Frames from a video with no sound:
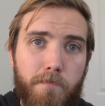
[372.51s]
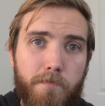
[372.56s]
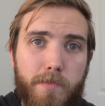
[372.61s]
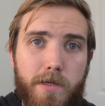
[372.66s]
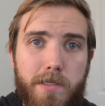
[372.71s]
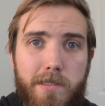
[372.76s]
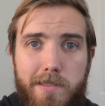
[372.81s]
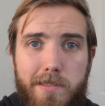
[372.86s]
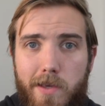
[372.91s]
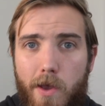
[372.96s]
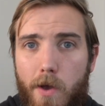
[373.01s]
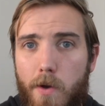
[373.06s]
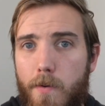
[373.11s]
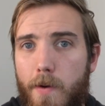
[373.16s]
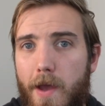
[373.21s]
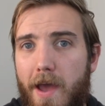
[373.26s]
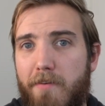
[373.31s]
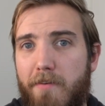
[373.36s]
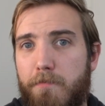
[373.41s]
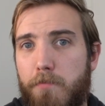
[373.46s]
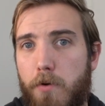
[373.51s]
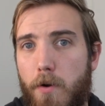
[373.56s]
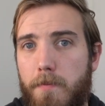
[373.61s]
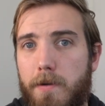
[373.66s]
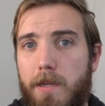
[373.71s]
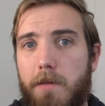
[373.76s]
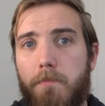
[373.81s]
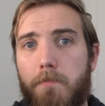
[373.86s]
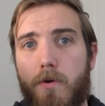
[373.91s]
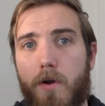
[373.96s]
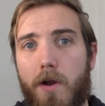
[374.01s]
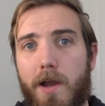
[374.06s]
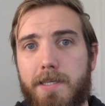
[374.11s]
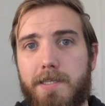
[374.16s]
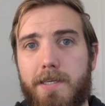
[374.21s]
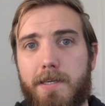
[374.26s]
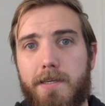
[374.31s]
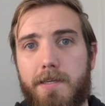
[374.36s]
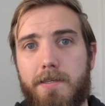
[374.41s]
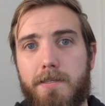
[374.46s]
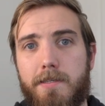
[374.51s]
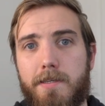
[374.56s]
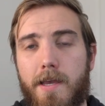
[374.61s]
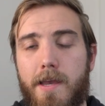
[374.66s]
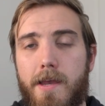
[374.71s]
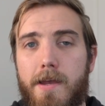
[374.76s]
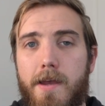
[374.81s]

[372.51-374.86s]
but so have property prices.